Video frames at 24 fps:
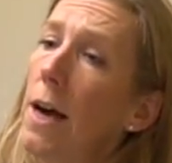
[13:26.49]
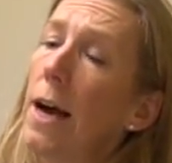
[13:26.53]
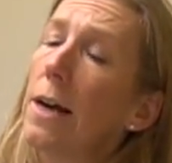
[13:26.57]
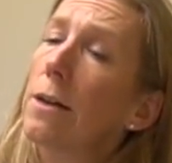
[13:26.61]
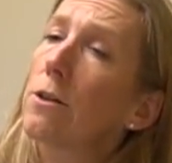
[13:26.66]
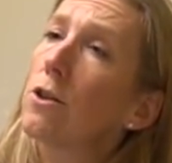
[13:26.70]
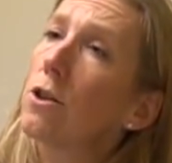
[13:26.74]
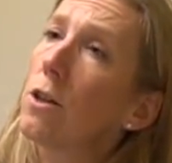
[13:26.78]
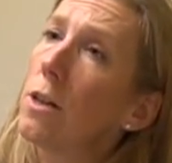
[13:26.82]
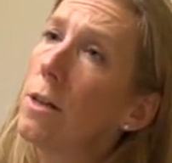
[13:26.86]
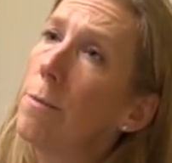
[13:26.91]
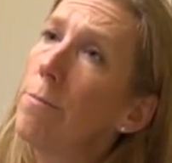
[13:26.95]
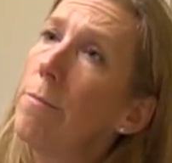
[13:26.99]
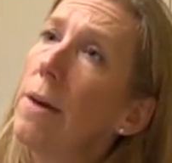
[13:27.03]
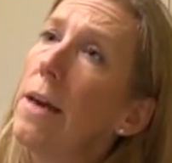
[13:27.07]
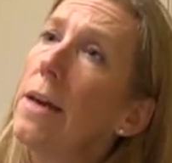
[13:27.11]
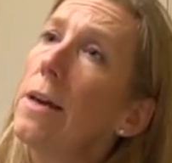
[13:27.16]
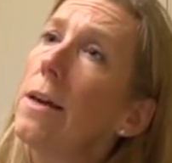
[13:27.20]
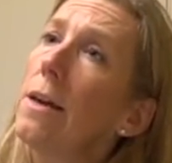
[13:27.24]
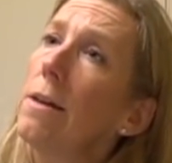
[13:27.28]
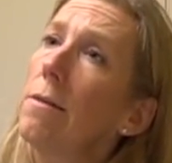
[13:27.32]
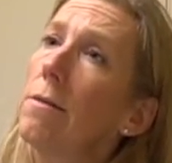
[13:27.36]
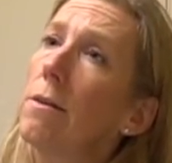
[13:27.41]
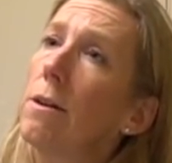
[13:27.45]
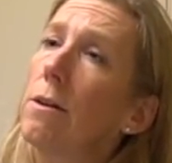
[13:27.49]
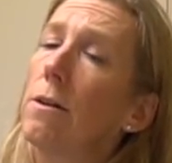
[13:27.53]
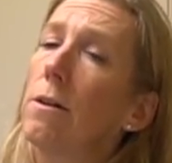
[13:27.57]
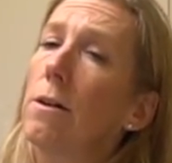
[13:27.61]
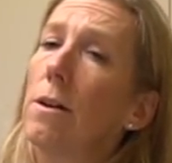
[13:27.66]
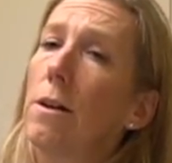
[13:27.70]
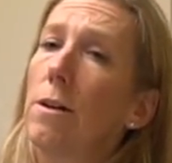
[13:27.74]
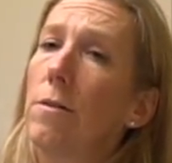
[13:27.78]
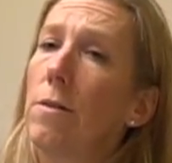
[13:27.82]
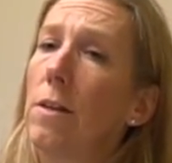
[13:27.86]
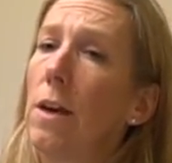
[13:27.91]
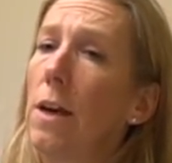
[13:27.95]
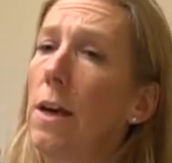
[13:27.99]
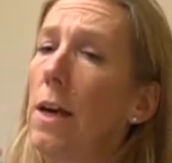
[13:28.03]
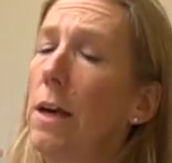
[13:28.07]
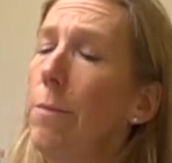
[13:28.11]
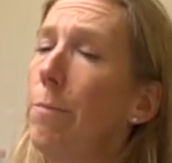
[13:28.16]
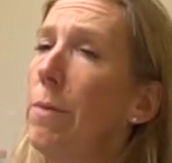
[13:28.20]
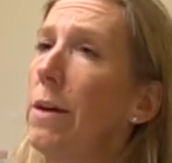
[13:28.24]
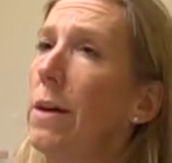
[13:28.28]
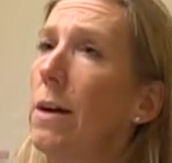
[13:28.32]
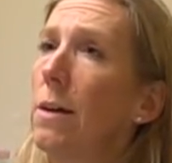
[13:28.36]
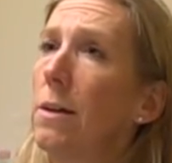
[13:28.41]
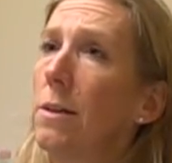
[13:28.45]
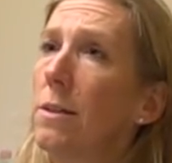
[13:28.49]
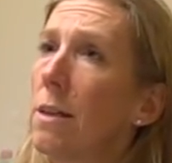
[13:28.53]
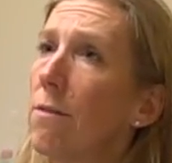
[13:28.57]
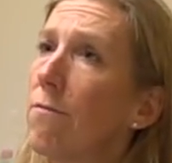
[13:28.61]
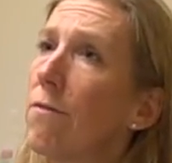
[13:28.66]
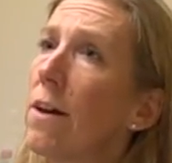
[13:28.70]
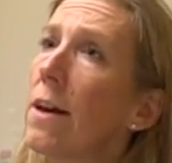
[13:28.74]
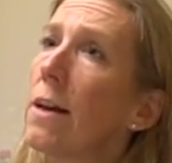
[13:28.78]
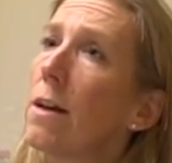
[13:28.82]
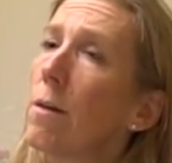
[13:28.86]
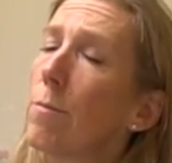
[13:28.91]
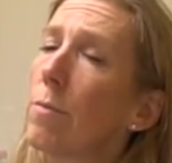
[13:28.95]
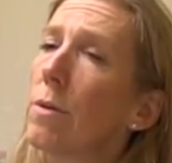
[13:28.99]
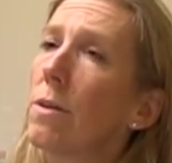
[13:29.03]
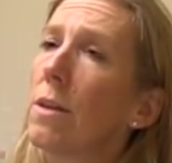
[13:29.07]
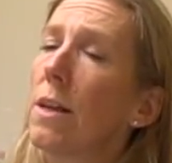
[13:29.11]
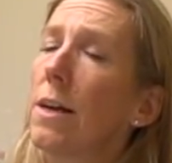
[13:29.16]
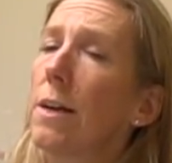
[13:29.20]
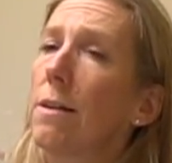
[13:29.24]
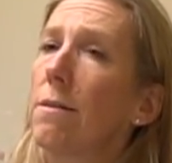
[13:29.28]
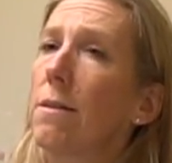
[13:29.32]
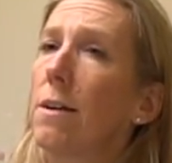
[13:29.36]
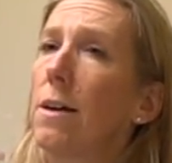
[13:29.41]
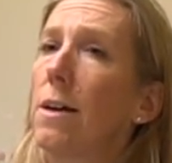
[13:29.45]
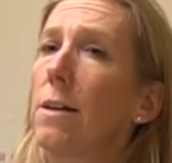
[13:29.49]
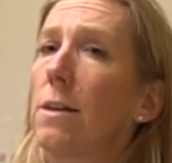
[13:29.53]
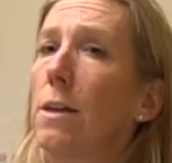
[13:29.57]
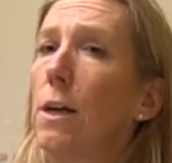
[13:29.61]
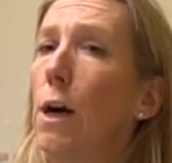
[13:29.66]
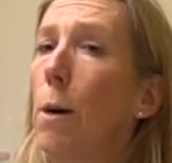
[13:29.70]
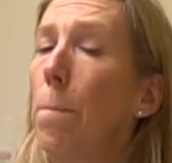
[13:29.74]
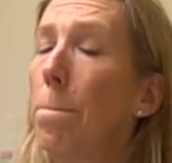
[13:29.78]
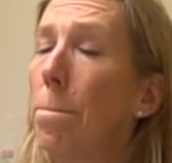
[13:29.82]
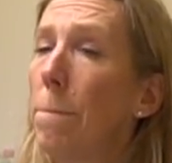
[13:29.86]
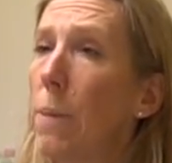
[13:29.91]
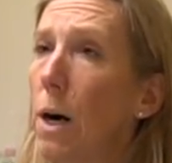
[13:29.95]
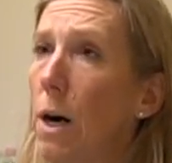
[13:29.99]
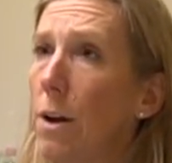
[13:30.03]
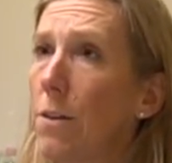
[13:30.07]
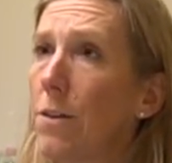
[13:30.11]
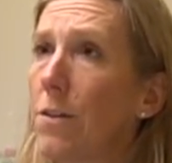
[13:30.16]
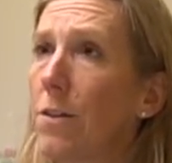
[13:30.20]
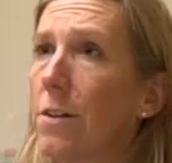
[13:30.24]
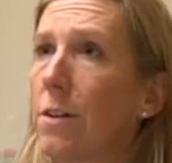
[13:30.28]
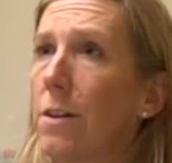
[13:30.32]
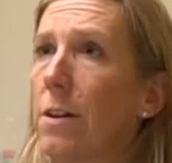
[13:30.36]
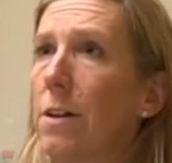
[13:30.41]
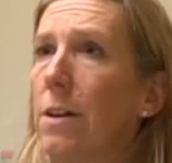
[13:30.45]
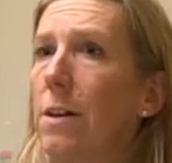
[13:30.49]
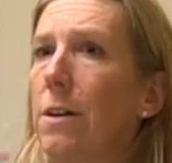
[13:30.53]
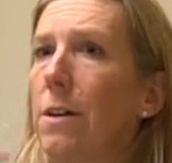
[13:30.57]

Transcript: actually making their APIs available like that. But